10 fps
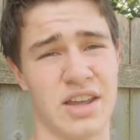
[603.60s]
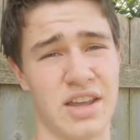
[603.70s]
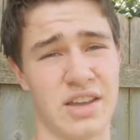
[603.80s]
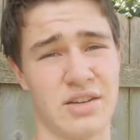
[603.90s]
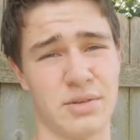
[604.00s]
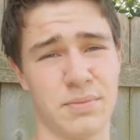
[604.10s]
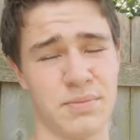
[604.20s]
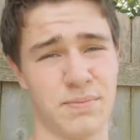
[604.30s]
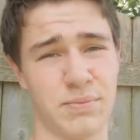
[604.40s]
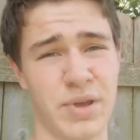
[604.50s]
And
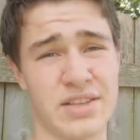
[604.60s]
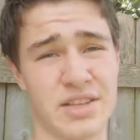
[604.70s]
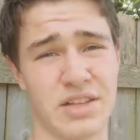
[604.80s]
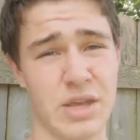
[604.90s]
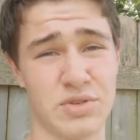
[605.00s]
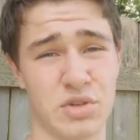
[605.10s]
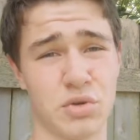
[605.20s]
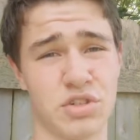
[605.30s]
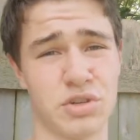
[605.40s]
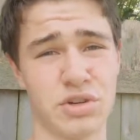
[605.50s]
basically he was
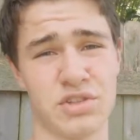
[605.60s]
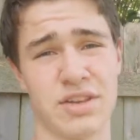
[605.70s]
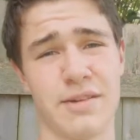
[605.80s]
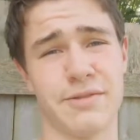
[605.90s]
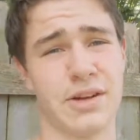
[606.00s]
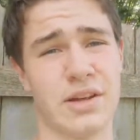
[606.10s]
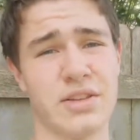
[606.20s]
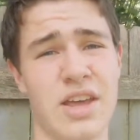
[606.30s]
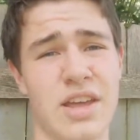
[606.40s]
told to turn his life around,